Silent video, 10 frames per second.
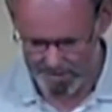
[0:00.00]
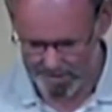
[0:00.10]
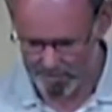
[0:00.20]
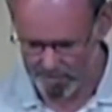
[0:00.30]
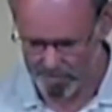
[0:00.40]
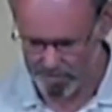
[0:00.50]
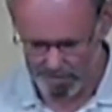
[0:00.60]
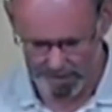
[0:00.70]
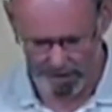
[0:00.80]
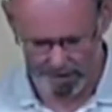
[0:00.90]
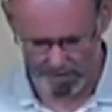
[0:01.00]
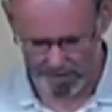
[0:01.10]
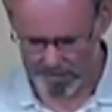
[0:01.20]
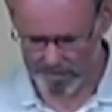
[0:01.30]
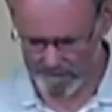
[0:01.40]
the support,
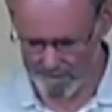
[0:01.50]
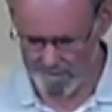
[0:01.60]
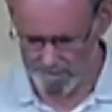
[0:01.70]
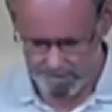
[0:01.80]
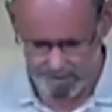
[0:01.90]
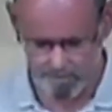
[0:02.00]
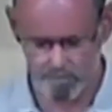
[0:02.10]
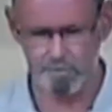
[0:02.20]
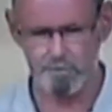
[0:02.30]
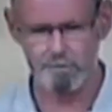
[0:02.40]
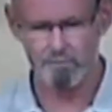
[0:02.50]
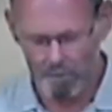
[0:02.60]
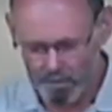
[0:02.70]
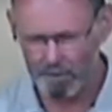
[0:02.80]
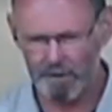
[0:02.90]
counsel, and
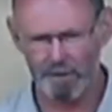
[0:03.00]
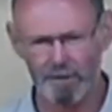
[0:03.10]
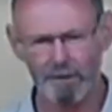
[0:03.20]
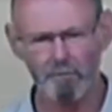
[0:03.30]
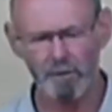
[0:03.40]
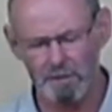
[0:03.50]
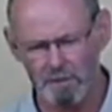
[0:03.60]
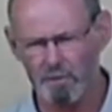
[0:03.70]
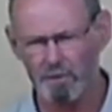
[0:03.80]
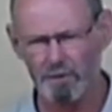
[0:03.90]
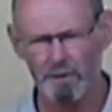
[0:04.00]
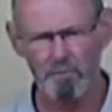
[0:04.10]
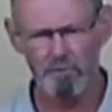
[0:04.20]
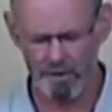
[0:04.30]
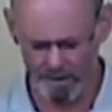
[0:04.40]
importantly, most importantly, the
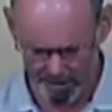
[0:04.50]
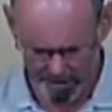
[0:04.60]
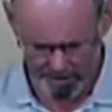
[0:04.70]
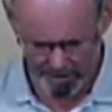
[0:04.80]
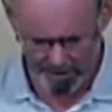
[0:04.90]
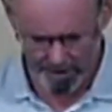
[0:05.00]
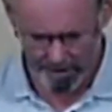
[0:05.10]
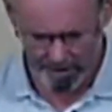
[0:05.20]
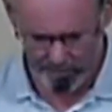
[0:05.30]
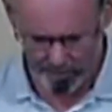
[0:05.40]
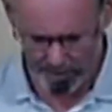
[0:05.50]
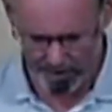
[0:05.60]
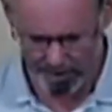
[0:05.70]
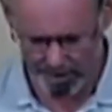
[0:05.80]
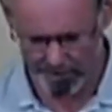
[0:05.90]
prayer of one
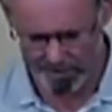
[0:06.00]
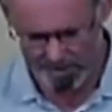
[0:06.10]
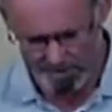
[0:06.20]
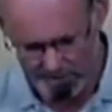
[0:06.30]
another, just